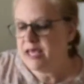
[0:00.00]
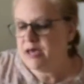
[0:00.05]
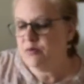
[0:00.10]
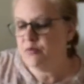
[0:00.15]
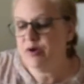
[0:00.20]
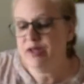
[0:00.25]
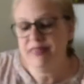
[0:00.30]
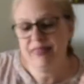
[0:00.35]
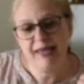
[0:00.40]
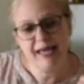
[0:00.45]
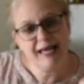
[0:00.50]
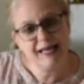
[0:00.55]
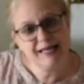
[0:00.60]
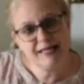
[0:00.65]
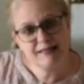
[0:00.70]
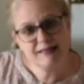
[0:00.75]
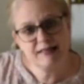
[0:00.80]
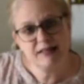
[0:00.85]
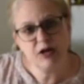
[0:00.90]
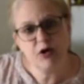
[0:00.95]
with
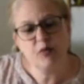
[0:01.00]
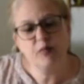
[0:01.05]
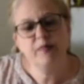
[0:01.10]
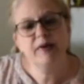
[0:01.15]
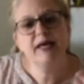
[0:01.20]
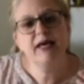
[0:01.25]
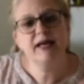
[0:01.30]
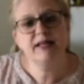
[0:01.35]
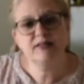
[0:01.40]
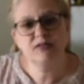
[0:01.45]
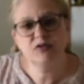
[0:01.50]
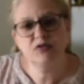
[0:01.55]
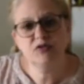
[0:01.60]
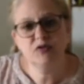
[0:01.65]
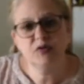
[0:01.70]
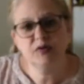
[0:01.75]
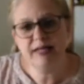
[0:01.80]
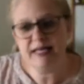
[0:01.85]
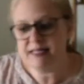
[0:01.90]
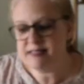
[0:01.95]
Annie Sloan, because there's
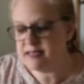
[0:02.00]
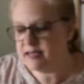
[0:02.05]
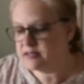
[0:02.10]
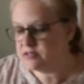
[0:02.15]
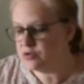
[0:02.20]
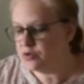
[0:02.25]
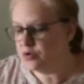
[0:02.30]
no latex